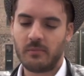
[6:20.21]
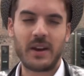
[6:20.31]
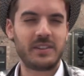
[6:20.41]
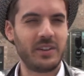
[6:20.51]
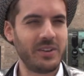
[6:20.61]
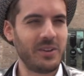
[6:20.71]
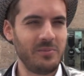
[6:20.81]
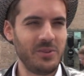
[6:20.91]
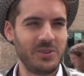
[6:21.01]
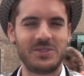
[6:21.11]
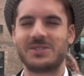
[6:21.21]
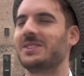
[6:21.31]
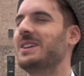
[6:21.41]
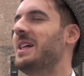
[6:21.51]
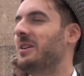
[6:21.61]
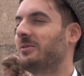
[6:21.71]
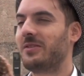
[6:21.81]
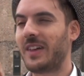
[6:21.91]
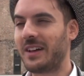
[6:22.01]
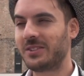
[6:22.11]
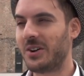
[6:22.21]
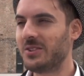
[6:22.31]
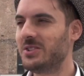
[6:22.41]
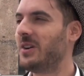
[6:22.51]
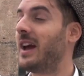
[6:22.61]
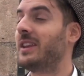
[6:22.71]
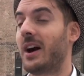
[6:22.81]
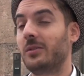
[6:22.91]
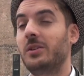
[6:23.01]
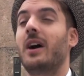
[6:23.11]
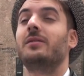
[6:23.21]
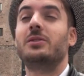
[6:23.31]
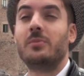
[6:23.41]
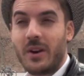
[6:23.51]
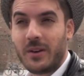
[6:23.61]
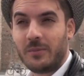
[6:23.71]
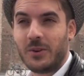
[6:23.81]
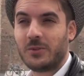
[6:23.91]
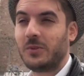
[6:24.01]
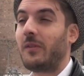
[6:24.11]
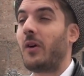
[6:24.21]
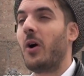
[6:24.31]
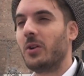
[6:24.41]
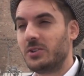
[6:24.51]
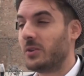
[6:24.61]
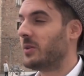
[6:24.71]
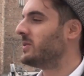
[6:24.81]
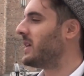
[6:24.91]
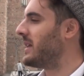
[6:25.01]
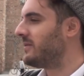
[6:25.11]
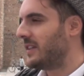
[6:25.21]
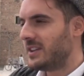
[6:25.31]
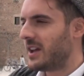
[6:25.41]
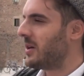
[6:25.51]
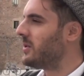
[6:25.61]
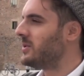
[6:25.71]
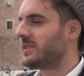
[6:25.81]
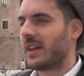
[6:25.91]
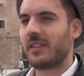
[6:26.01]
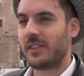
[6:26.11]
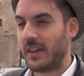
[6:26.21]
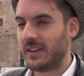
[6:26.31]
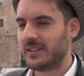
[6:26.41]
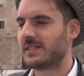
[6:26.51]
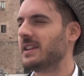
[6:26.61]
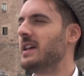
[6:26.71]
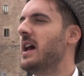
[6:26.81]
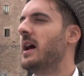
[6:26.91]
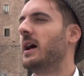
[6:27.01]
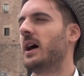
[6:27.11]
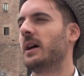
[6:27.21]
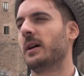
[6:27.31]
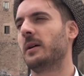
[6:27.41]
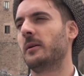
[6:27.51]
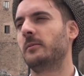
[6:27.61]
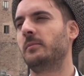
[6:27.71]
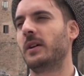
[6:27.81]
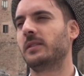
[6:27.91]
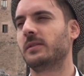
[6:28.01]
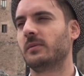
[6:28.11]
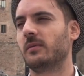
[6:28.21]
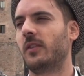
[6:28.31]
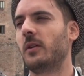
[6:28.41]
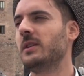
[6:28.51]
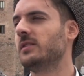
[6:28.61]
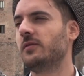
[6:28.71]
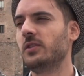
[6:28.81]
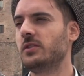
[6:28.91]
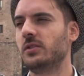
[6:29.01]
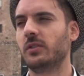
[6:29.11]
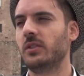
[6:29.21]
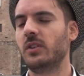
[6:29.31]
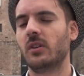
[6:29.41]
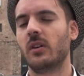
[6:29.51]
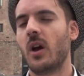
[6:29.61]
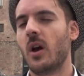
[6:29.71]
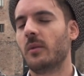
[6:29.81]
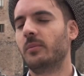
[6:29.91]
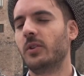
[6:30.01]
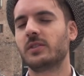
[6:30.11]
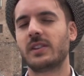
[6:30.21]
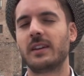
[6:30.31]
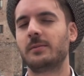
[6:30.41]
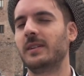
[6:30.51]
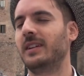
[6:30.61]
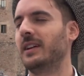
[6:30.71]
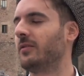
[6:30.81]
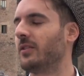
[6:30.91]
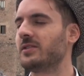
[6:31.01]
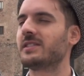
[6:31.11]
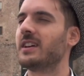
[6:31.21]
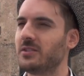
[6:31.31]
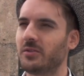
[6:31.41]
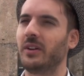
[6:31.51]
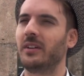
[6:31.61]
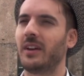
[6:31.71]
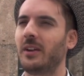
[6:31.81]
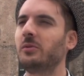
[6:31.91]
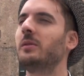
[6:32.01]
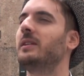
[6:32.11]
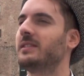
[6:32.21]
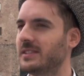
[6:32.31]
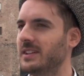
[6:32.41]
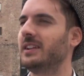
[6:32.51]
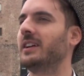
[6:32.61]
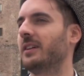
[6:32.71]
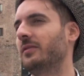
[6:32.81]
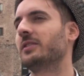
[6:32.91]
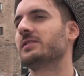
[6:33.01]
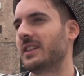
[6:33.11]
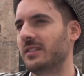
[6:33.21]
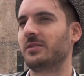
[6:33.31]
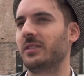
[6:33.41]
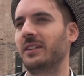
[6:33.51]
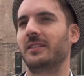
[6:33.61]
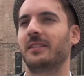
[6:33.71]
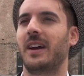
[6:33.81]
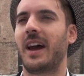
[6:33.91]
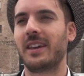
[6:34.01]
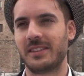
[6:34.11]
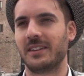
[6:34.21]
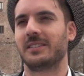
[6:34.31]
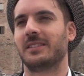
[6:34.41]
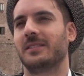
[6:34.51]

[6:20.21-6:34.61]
material books without audio, and now you have numeric books with audios and videos and things. But for me, the future, books has been here for centuries and will be still here for centuries, I think.